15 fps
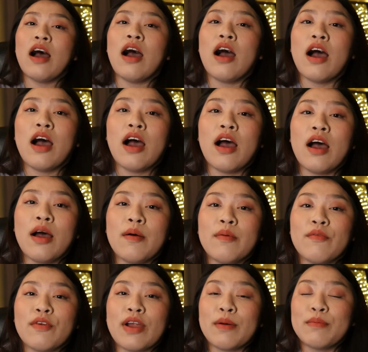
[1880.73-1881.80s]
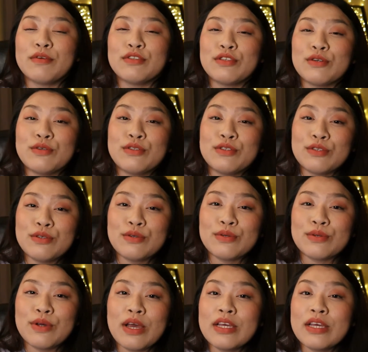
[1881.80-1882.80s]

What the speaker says: for episode 2.